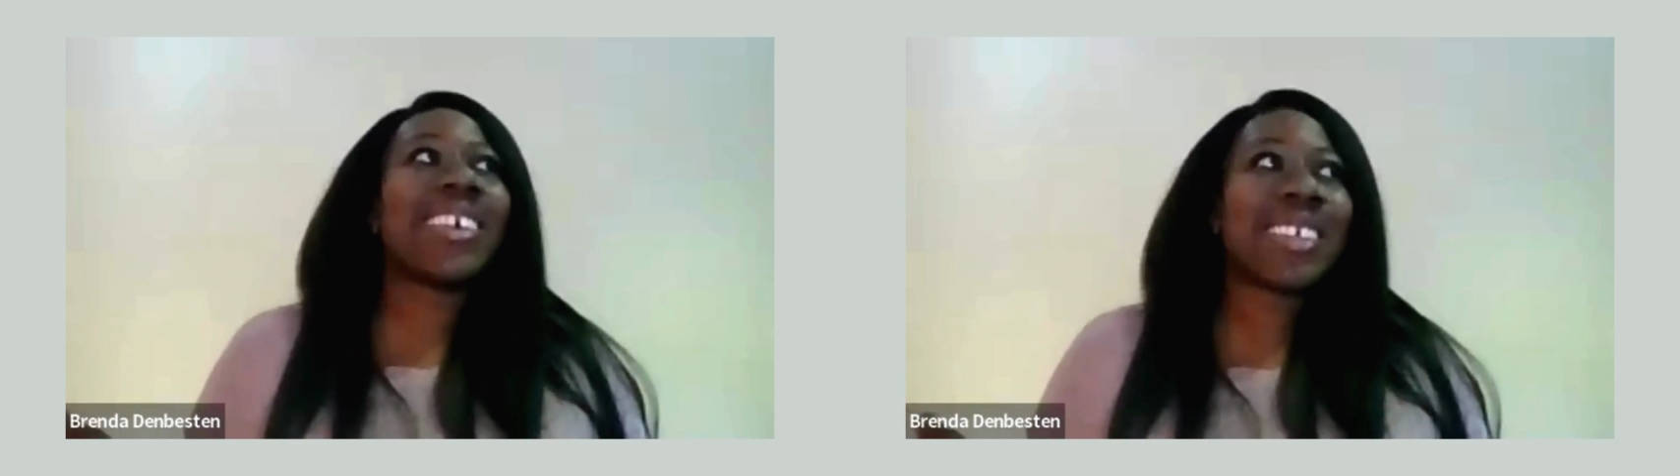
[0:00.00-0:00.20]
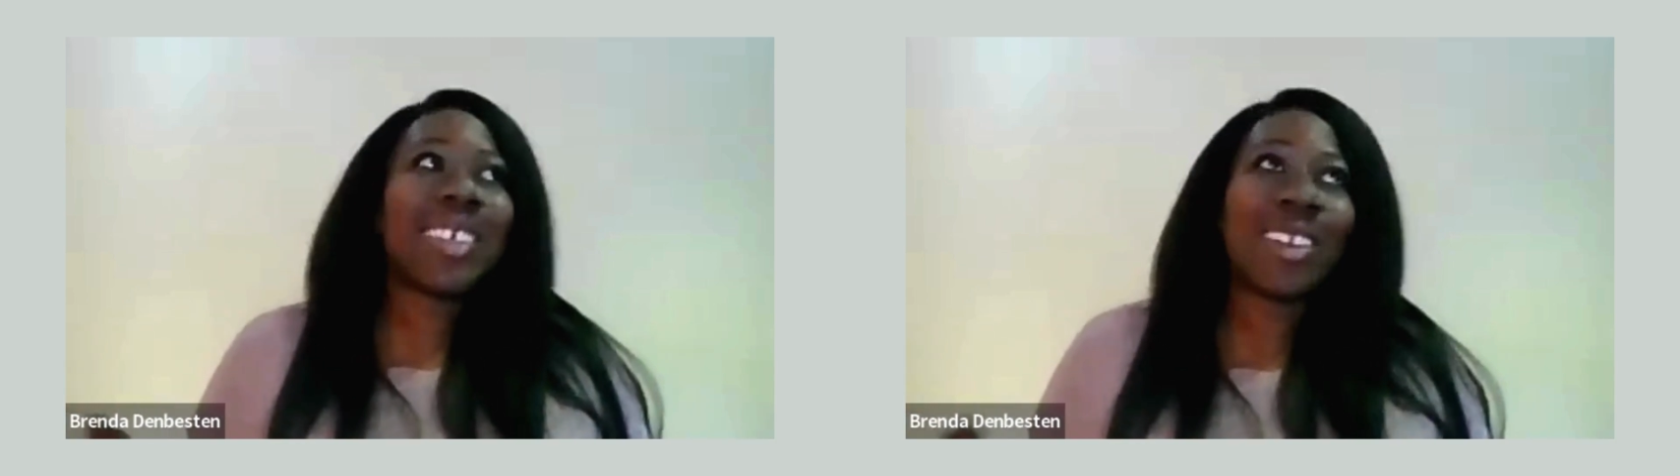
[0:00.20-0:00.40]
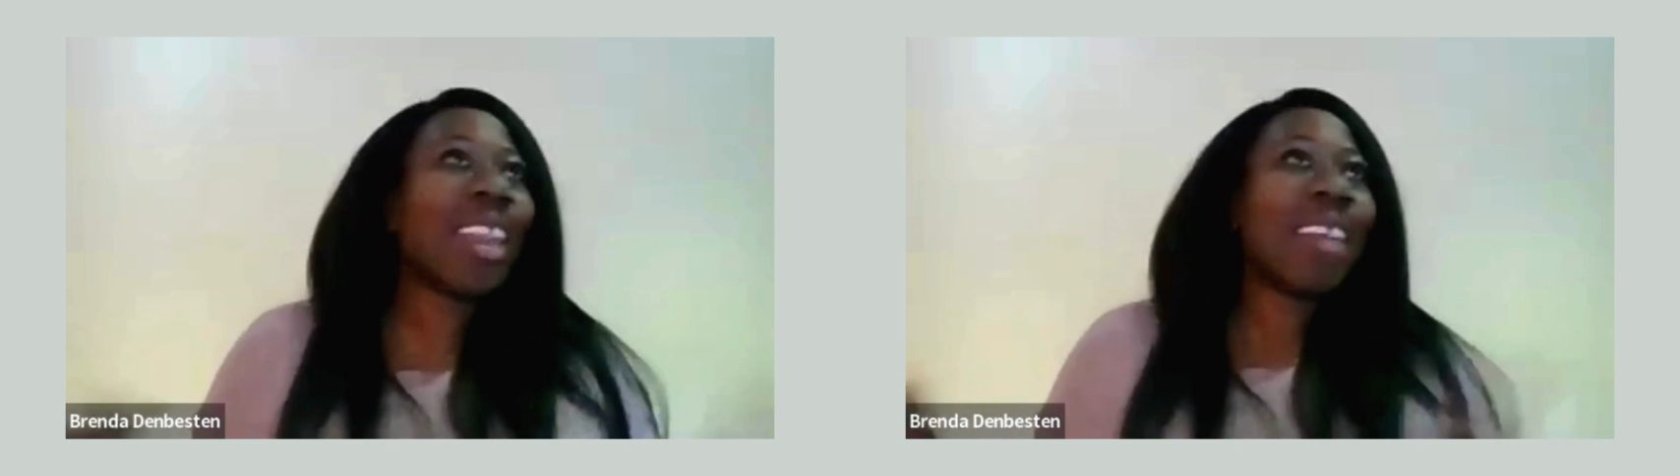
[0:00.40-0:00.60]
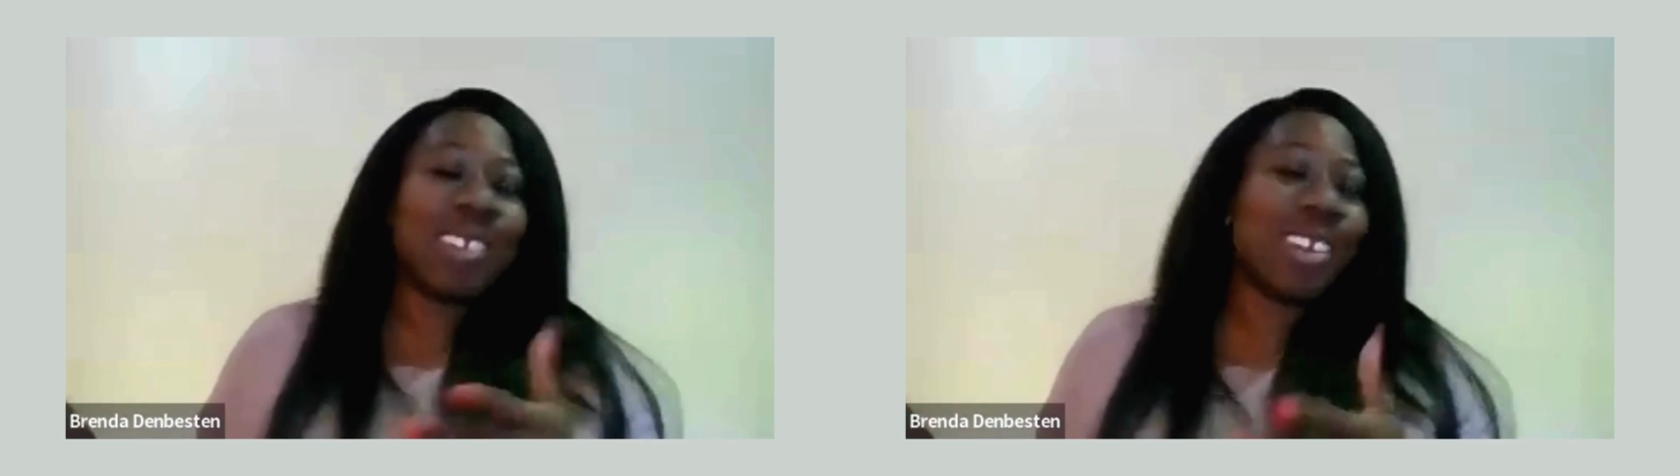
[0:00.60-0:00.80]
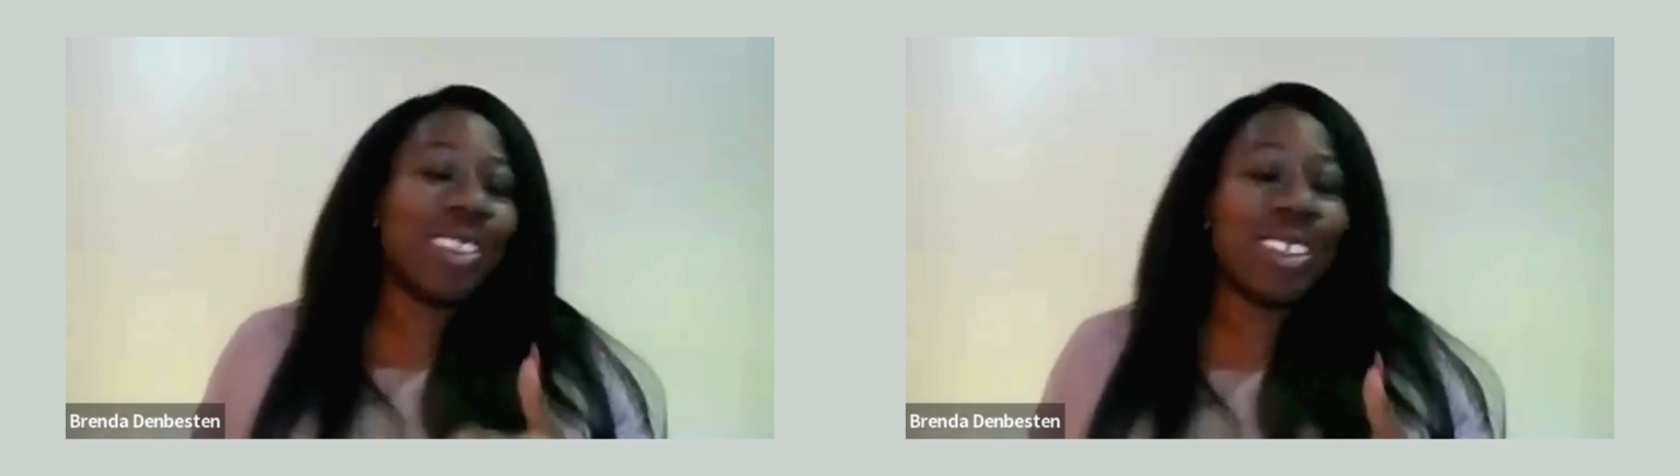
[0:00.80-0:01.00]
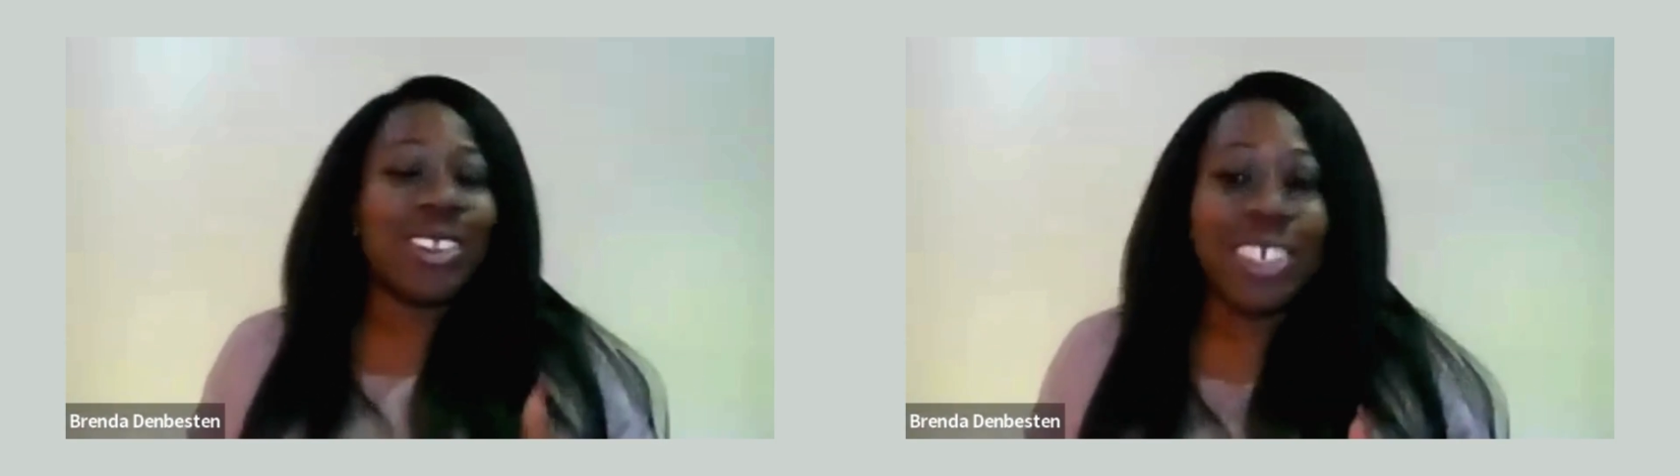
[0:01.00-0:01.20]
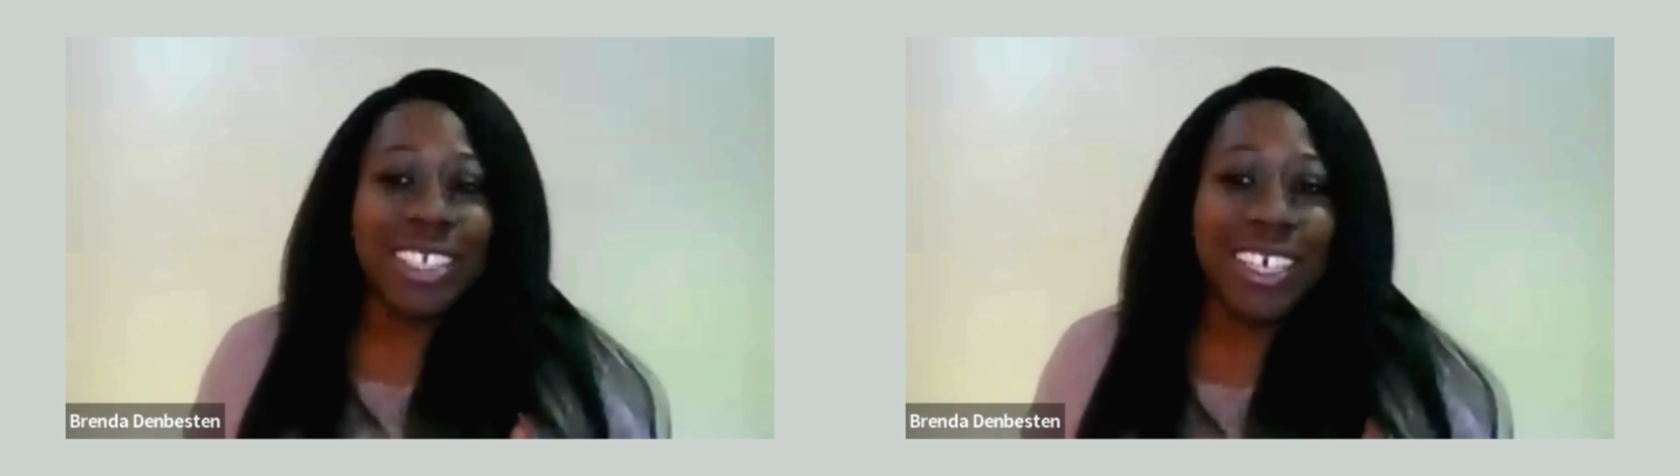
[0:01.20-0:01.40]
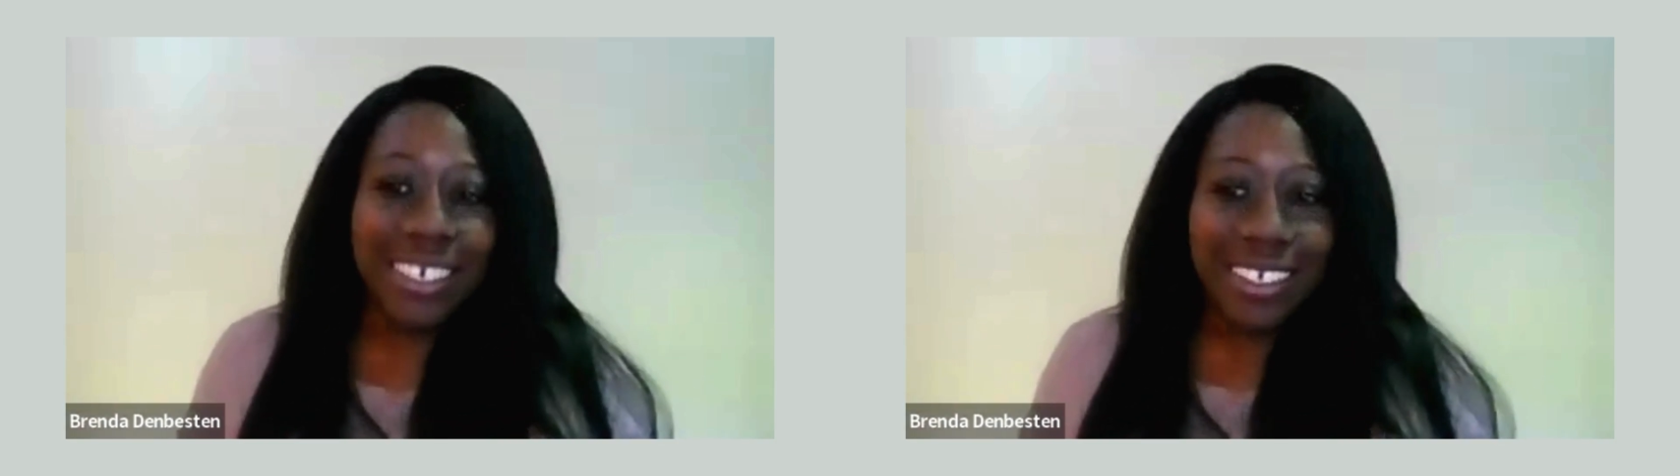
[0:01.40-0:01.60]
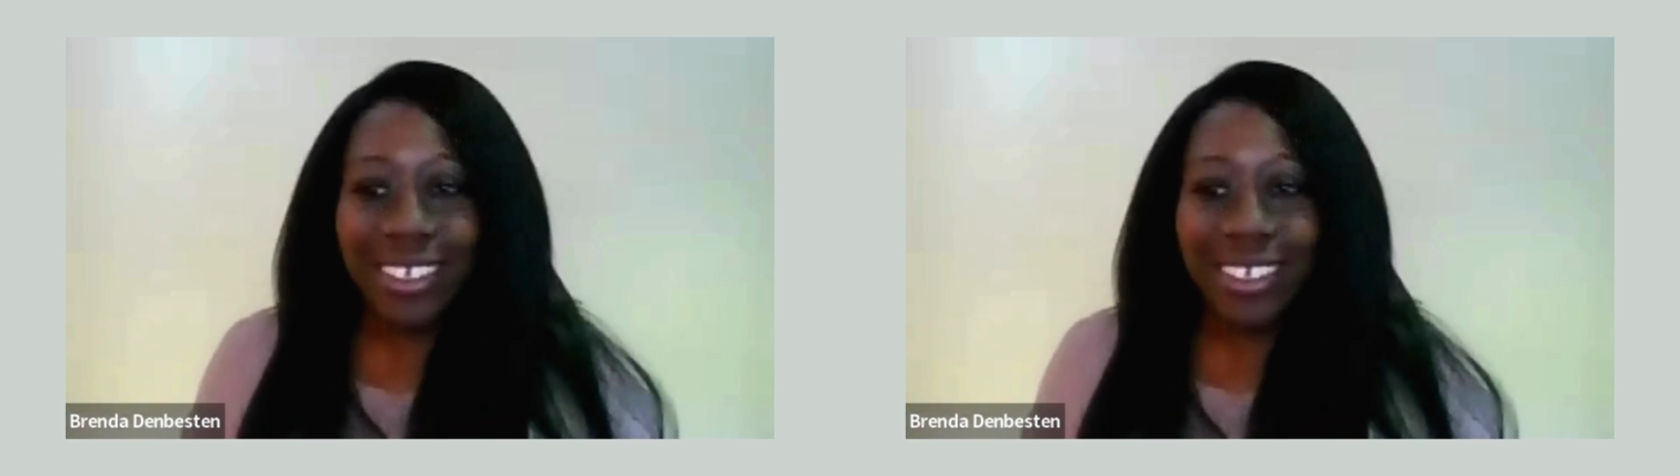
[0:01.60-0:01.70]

so you don't have to go to the doctor.